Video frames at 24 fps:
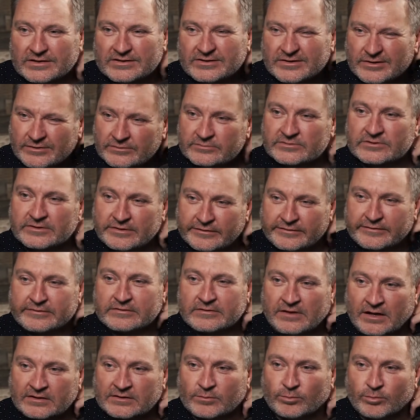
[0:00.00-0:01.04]
You know, you mm-hmm. get
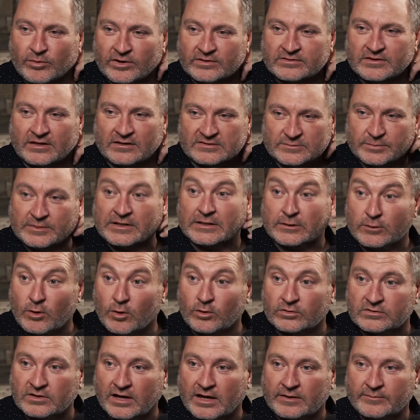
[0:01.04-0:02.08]
knocked the breath out. It's been right. a
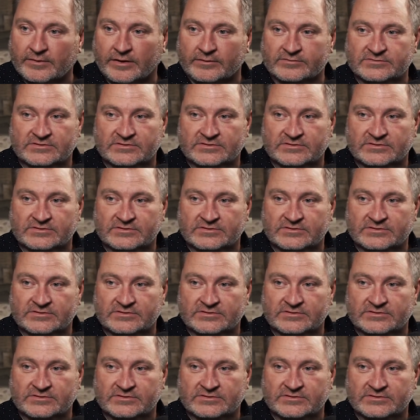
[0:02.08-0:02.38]
long time. I was